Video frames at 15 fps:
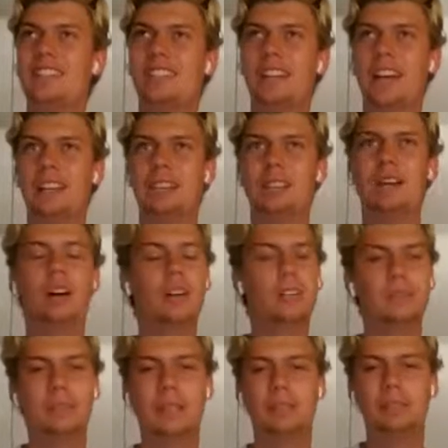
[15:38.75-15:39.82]
So that's when
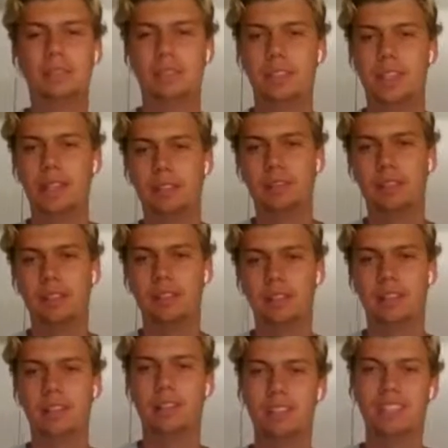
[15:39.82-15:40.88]
Aquaman was getting really
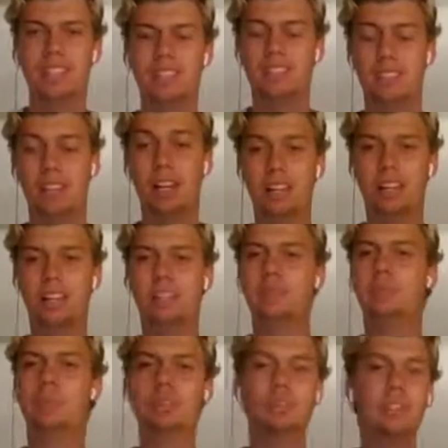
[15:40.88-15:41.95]
dark. And it's a lot like the
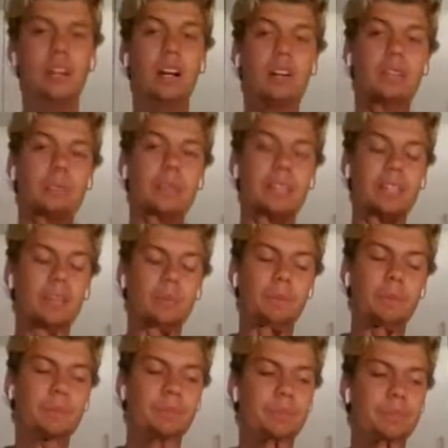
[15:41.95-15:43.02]
movie Aquaman
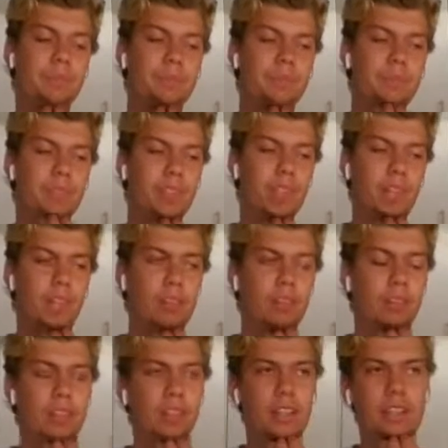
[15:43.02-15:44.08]

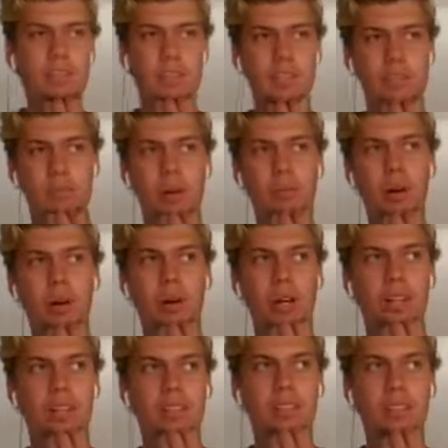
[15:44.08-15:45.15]
with Jason
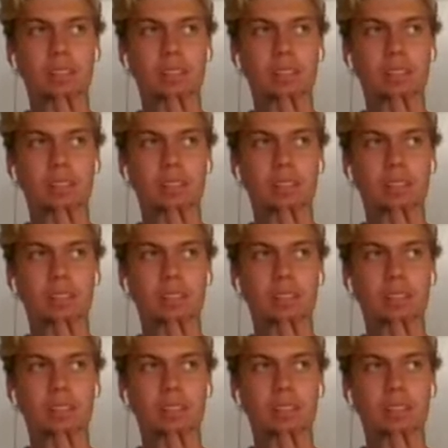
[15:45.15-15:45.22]
Momoa.